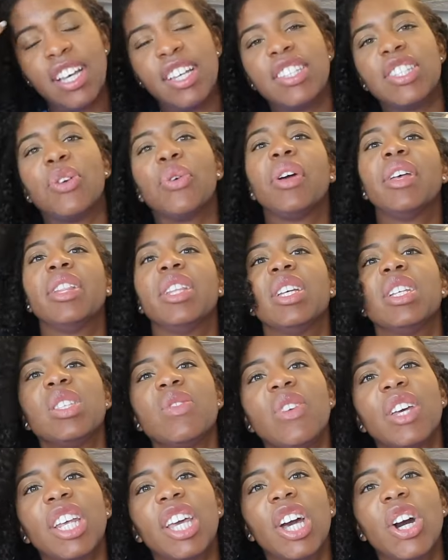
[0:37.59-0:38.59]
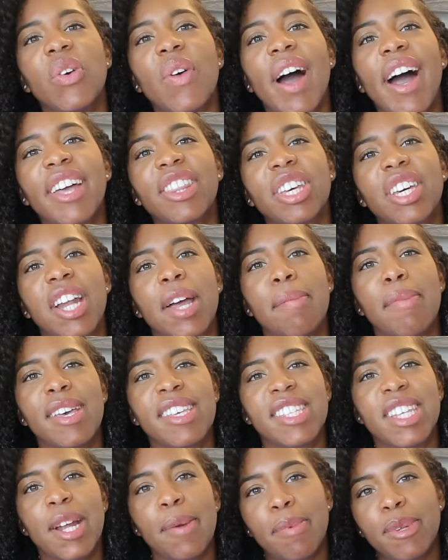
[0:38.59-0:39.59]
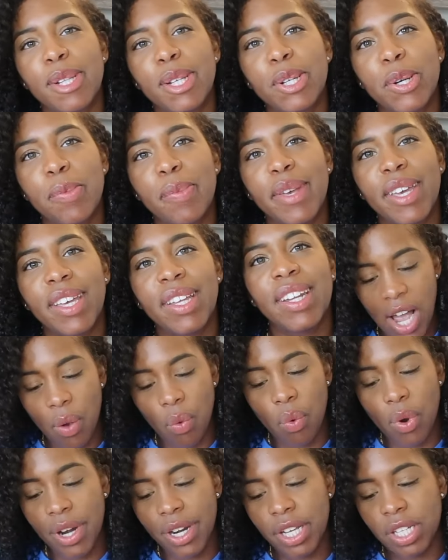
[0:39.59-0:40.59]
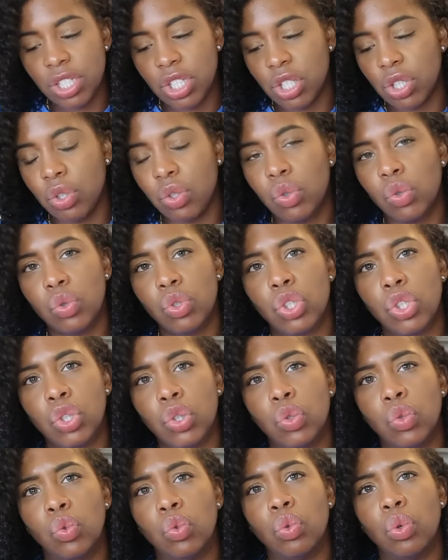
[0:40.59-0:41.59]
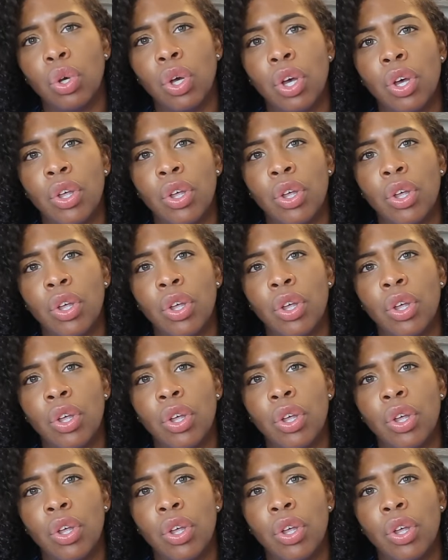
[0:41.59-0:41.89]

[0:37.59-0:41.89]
so in this video i thought i'd mix it up a little bit i wanted to do